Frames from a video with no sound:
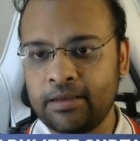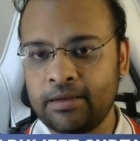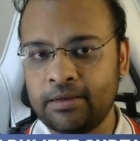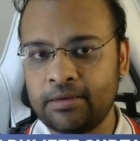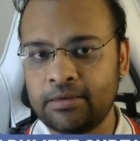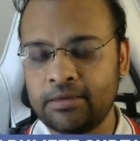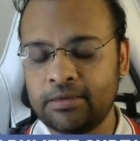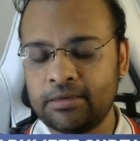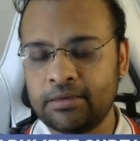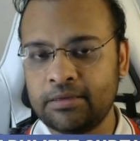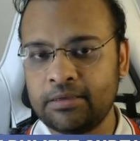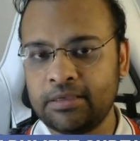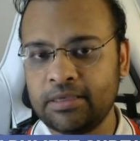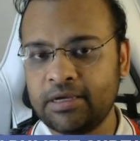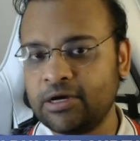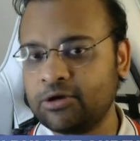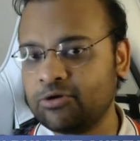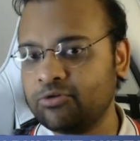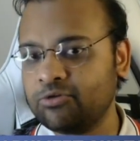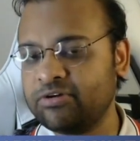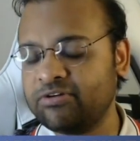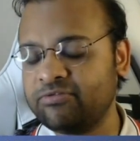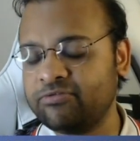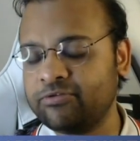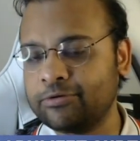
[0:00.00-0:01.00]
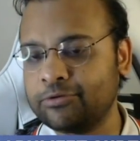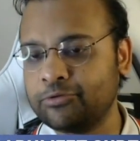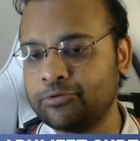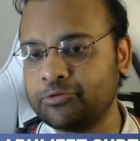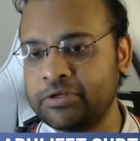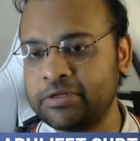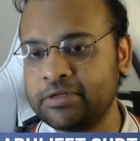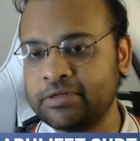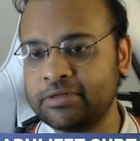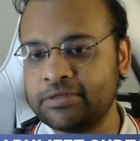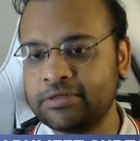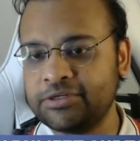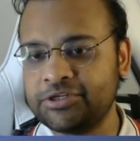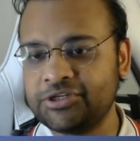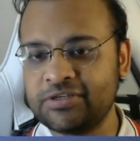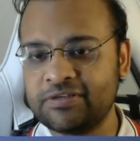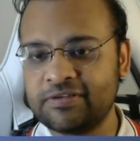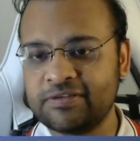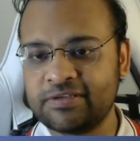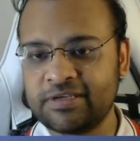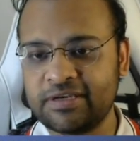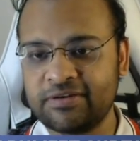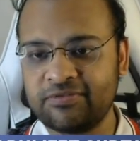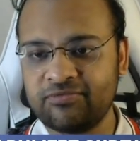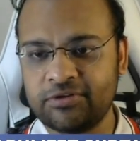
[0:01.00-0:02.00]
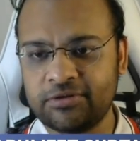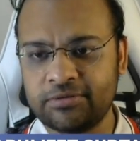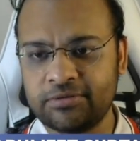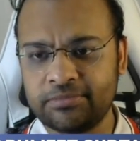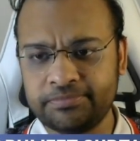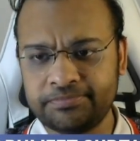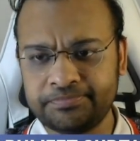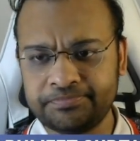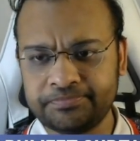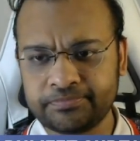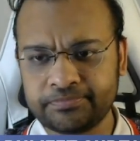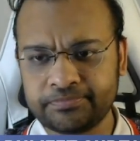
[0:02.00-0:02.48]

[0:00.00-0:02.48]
Hikaru went for queen g7,